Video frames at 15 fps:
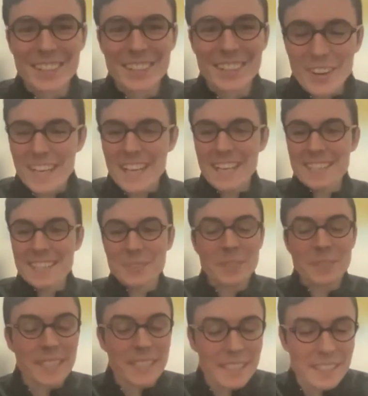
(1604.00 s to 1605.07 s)
All right, guys.
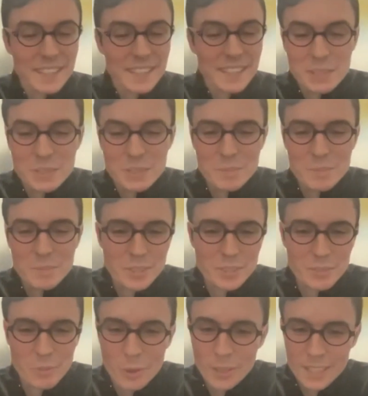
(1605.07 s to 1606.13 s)
Thank you so much
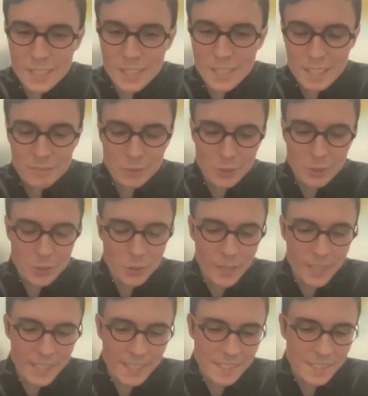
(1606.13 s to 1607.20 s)
for
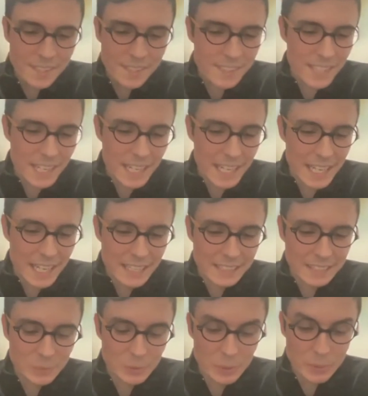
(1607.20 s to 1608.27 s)
joining us.
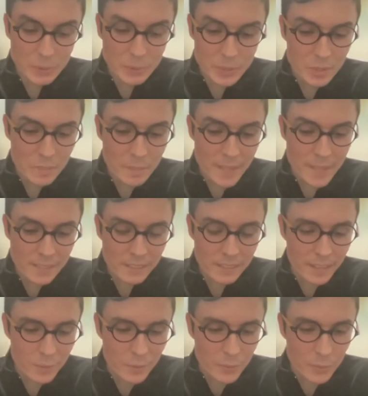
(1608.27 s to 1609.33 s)
We wish you the best of
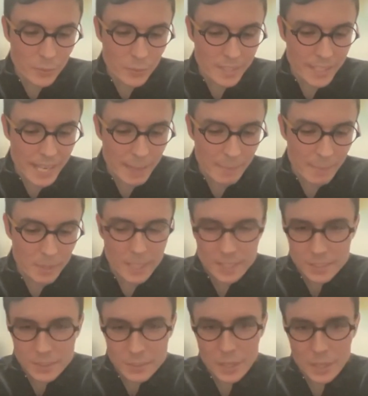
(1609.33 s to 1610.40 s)
luck with Stamp
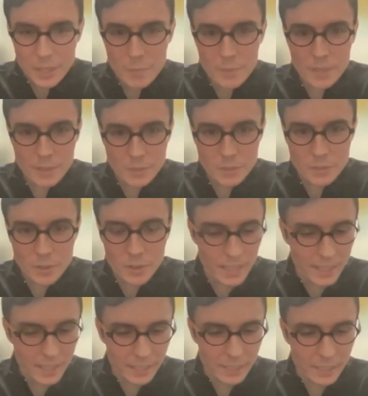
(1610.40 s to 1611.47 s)
Collector. We hope it goes far,
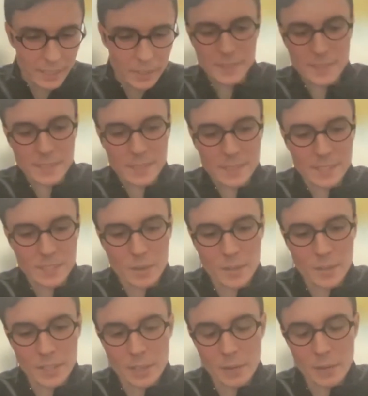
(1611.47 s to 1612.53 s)
and I know it's
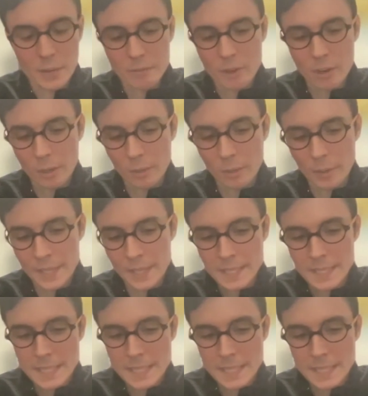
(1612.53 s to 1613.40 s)
already going far already.